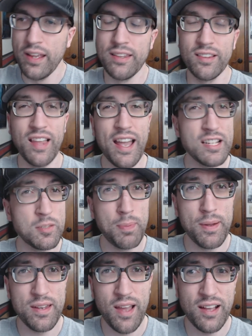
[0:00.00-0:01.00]
And the last
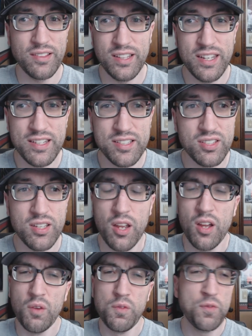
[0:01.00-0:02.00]
but not least,
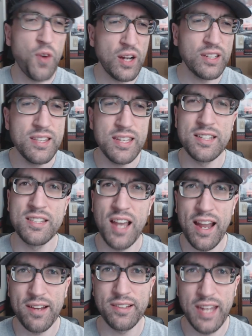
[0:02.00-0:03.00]
fuck the
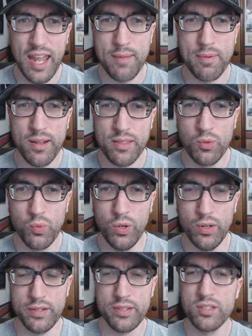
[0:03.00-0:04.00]
entire cabin in the
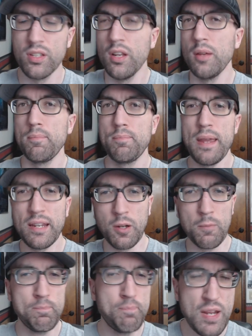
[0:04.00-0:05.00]
woods.
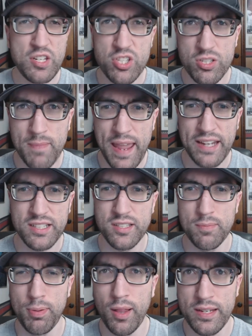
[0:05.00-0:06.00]
Pinker bitch smacks
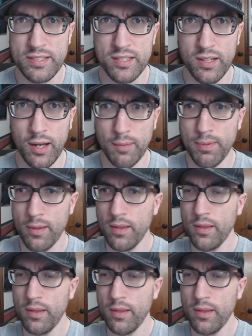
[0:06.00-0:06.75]
the place up.